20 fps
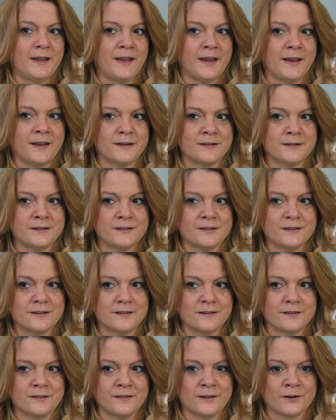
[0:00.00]
And
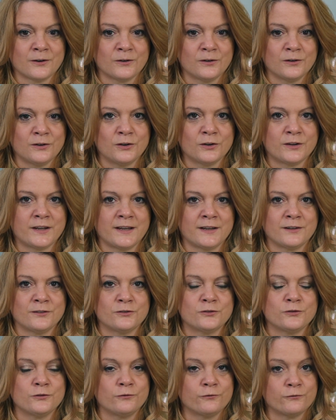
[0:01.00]
they're looking
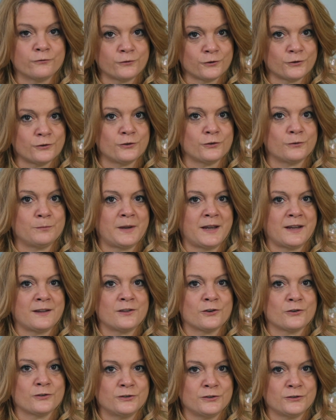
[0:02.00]
to further pay
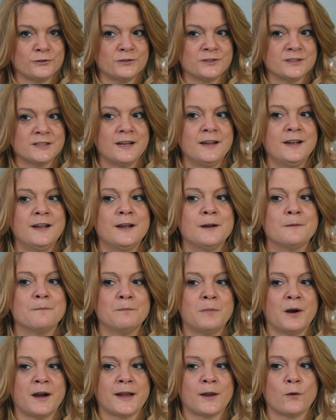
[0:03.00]
their dues
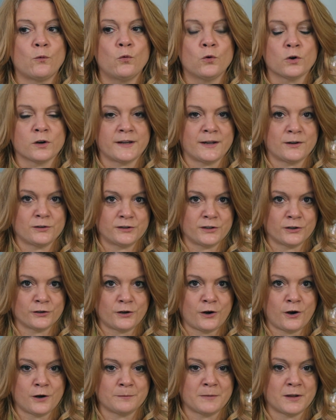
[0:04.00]
by work out their
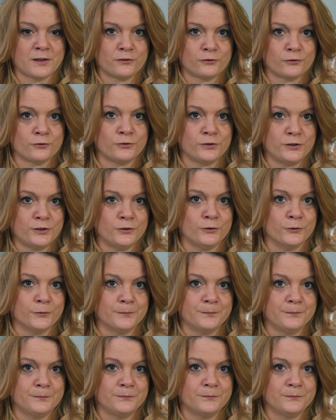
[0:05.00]
karma through you.